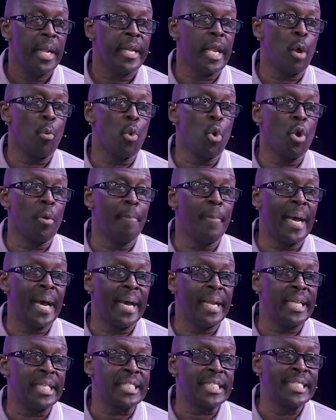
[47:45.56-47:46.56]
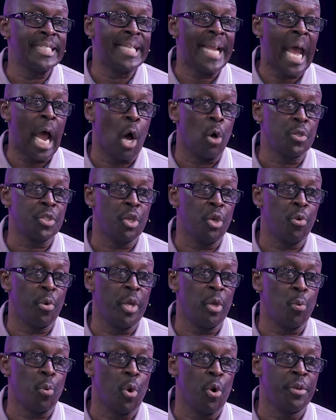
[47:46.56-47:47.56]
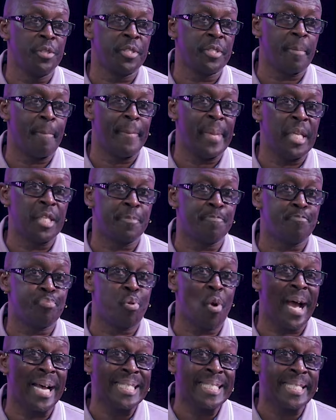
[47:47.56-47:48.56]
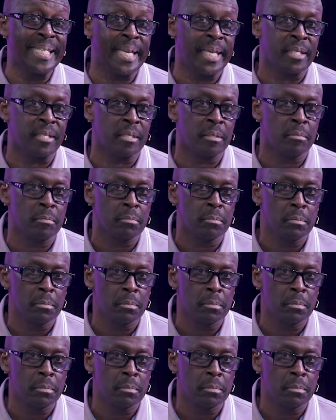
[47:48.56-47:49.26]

That word mind is now. So Greek words, it means process.